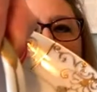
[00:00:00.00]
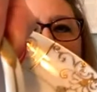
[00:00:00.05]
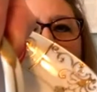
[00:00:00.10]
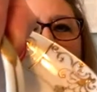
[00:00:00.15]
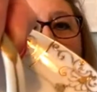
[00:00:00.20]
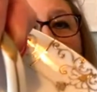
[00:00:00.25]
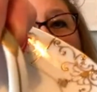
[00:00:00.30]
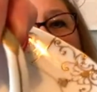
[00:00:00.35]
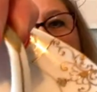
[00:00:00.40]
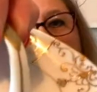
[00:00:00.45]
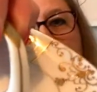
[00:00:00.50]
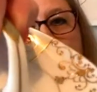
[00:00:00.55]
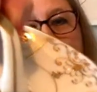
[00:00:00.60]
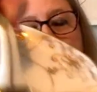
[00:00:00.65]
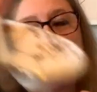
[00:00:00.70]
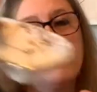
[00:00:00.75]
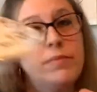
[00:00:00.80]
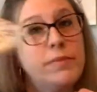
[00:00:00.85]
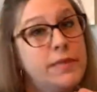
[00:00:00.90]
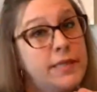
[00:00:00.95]
or
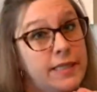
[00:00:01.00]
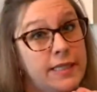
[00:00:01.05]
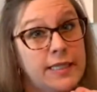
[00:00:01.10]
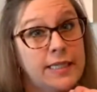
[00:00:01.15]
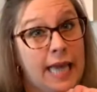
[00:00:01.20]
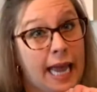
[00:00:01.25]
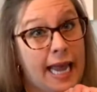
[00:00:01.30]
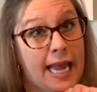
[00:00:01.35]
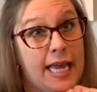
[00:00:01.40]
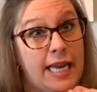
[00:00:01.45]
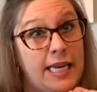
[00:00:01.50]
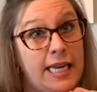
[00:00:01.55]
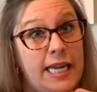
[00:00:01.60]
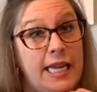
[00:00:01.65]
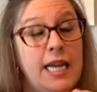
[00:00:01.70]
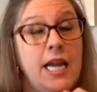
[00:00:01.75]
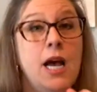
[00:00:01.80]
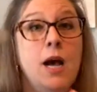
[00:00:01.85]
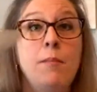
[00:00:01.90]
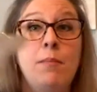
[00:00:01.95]

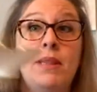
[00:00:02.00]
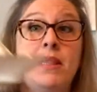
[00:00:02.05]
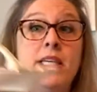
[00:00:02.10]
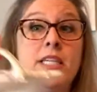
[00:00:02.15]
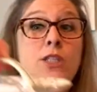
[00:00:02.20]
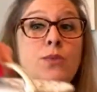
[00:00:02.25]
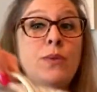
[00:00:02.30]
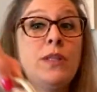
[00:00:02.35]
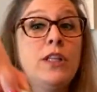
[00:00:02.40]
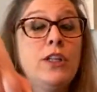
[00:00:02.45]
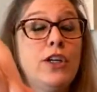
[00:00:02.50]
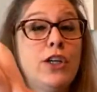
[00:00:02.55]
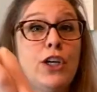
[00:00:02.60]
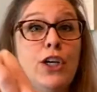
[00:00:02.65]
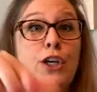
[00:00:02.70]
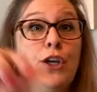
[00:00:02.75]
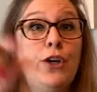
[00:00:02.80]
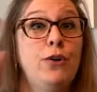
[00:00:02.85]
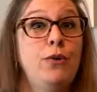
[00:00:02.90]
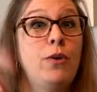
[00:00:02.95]
candy. But this would look
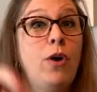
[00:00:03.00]
cute